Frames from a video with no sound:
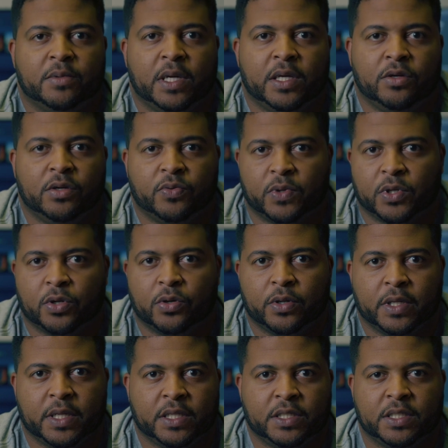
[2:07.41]
and you can
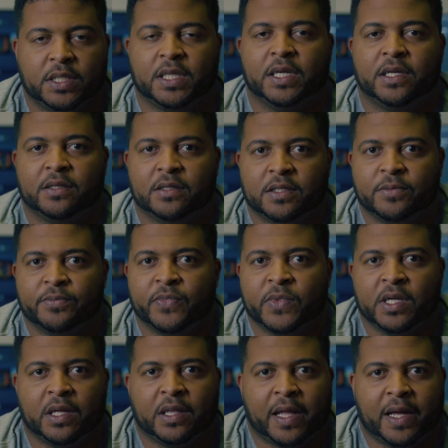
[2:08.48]
record into things
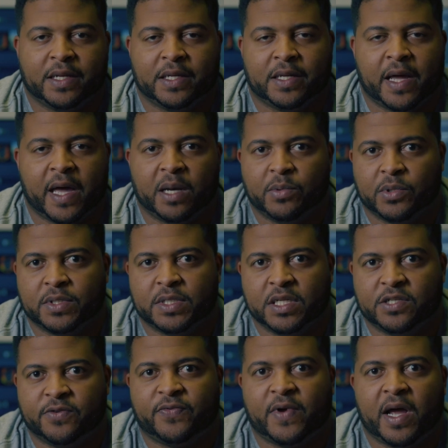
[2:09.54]
like the Atomos
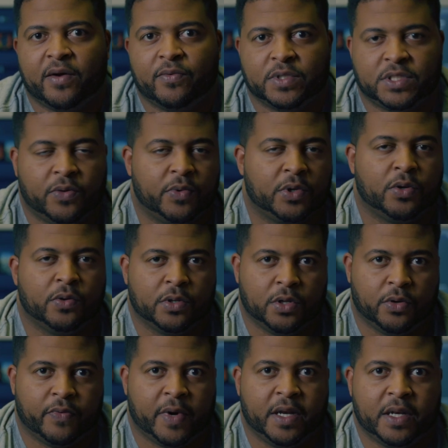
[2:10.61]
Ninja 5, which I'm recording
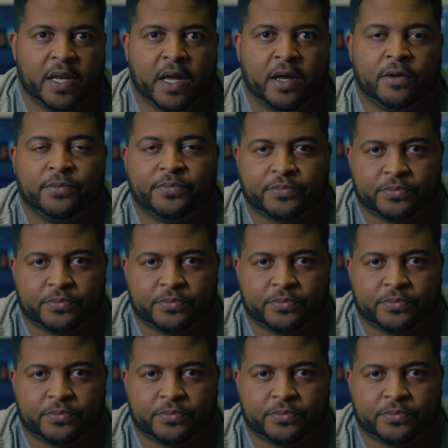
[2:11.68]
on right now,